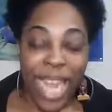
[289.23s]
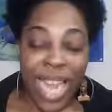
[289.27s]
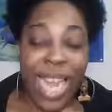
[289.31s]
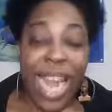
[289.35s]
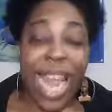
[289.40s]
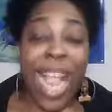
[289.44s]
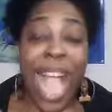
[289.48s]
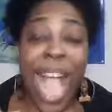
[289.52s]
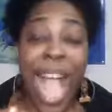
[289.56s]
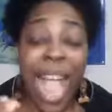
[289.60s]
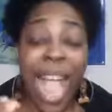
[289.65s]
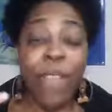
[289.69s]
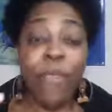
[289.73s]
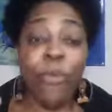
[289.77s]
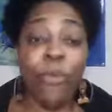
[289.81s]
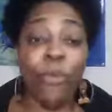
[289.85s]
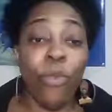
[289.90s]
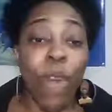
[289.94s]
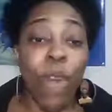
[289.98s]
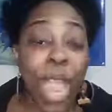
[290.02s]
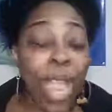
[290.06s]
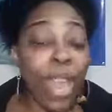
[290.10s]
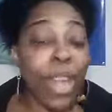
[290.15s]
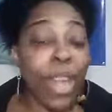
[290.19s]
Like, I
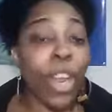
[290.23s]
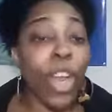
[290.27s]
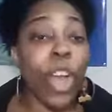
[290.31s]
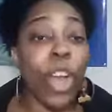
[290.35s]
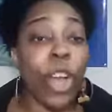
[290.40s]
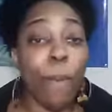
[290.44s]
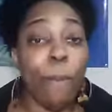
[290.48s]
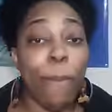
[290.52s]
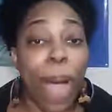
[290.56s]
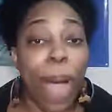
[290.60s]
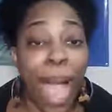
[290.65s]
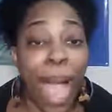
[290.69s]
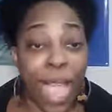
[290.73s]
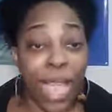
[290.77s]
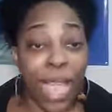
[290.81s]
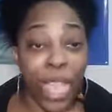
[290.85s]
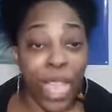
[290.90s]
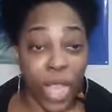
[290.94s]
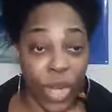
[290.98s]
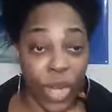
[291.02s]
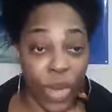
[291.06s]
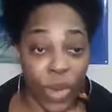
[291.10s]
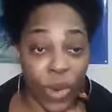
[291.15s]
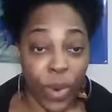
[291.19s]
read her
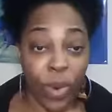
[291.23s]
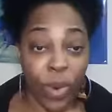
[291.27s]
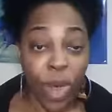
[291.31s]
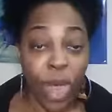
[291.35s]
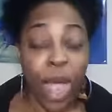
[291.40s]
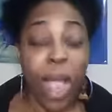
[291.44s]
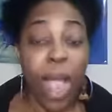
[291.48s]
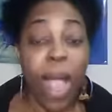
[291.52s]
bio